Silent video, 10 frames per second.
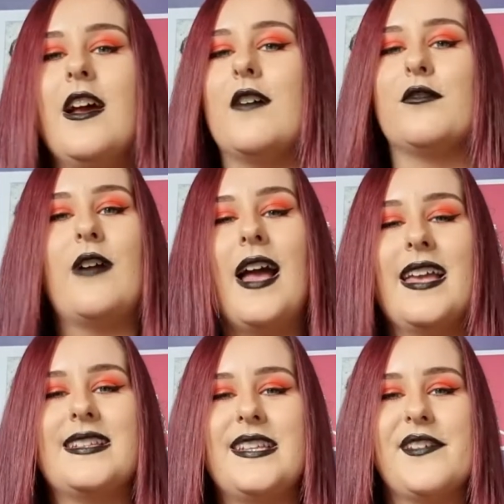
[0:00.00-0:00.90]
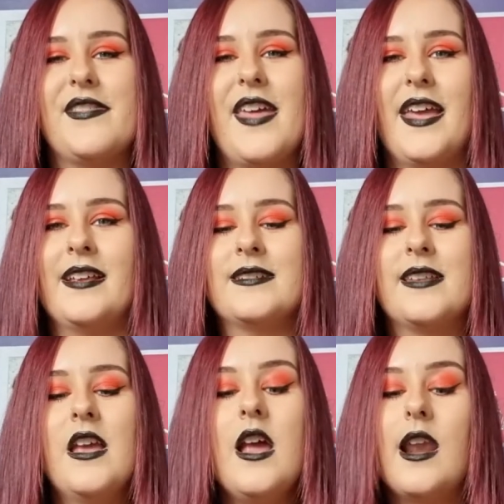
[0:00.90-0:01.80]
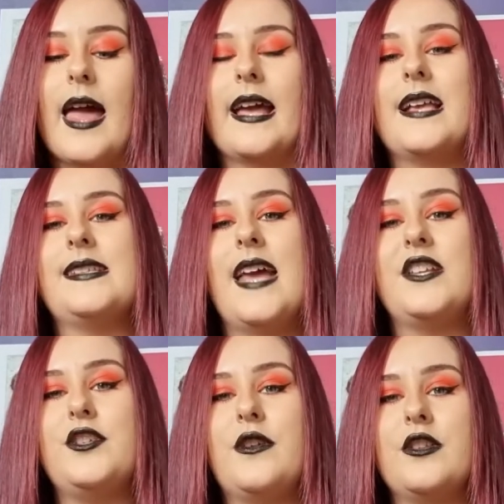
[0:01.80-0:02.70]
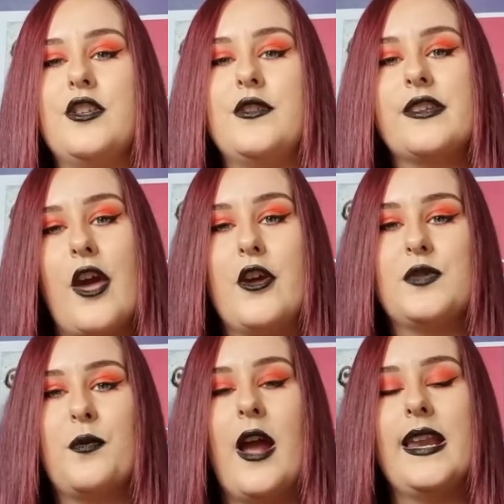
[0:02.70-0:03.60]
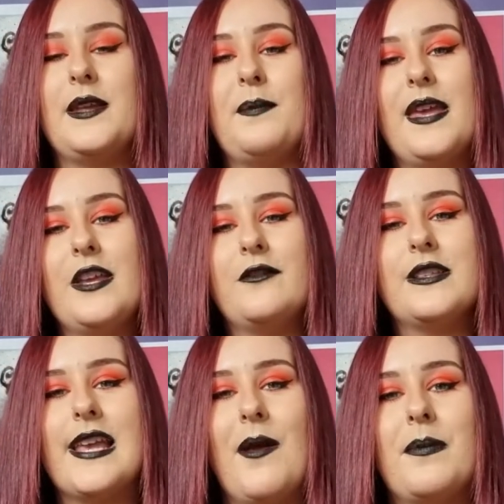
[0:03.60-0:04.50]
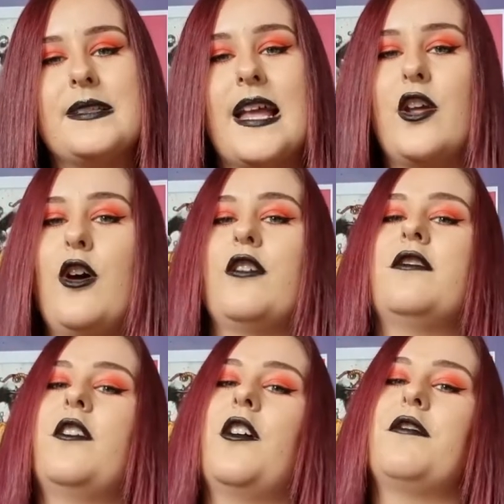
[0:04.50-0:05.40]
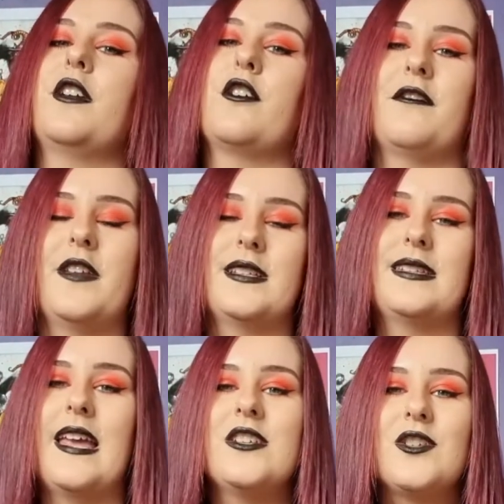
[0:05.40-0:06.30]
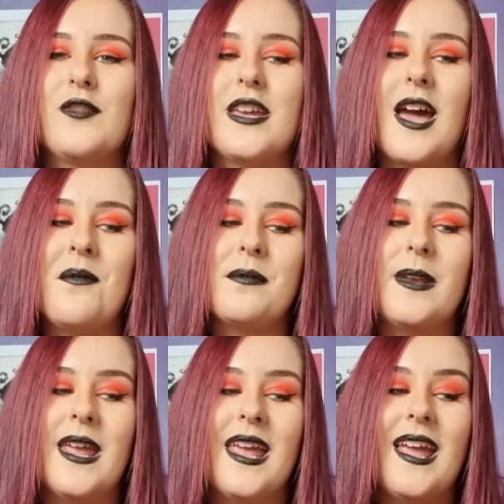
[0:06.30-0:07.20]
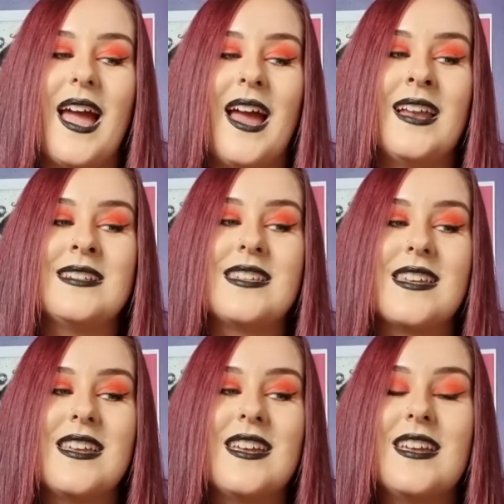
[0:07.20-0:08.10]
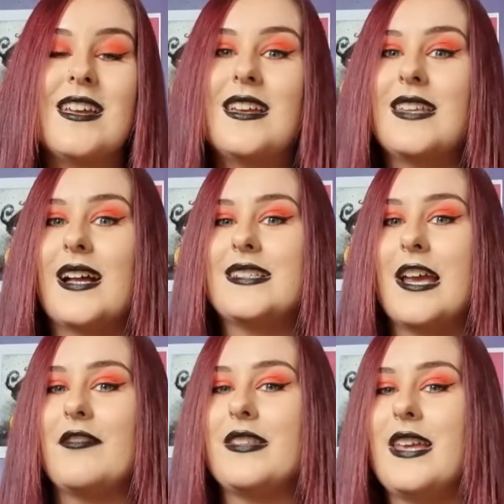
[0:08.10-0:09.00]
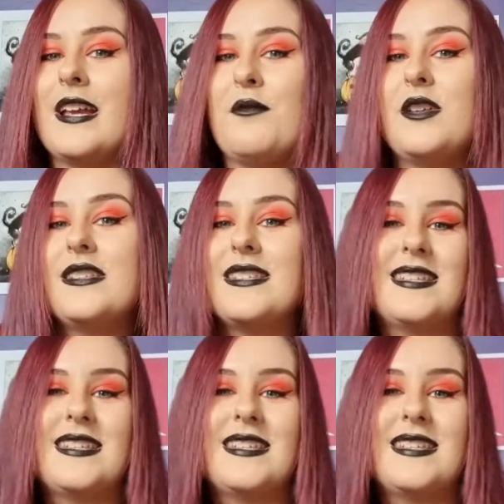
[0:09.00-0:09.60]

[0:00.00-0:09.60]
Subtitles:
a variety of things. Like I said, you can use code Briony B for 10% off of the Gothic Stationery Company. And that's everything I want to